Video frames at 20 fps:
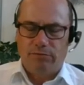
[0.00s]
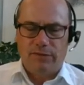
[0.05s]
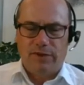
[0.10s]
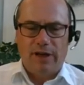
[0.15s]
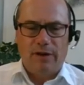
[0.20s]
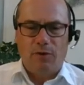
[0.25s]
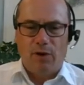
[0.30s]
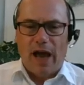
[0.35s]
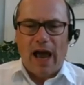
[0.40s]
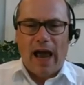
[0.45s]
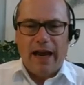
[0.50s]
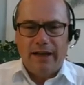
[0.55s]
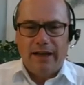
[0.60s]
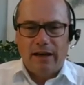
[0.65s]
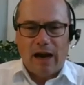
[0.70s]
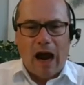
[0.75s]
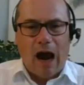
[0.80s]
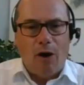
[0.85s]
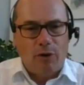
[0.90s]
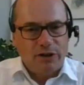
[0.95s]
the 8
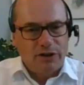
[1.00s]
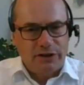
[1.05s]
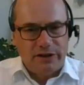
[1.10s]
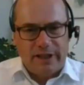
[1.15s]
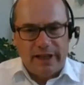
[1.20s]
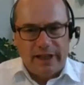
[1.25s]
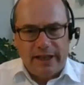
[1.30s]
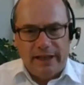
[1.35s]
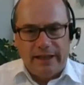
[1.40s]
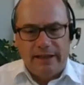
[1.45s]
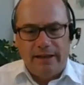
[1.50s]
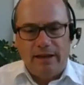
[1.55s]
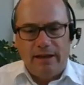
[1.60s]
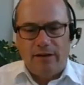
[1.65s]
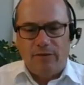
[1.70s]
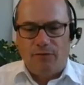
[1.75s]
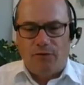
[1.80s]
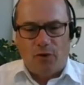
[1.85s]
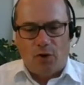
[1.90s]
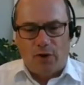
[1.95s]
hours day,
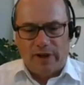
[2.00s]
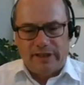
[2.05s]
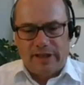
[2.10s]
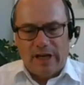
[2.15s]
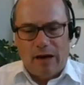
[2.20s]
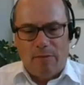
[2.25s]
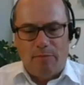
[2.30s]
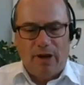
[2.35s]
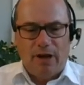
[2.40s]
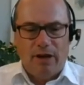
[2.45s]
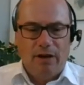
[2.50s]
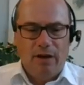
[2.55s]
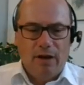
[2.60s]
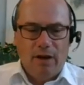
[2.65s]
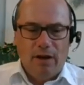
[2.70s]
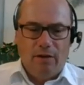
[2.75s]
for example,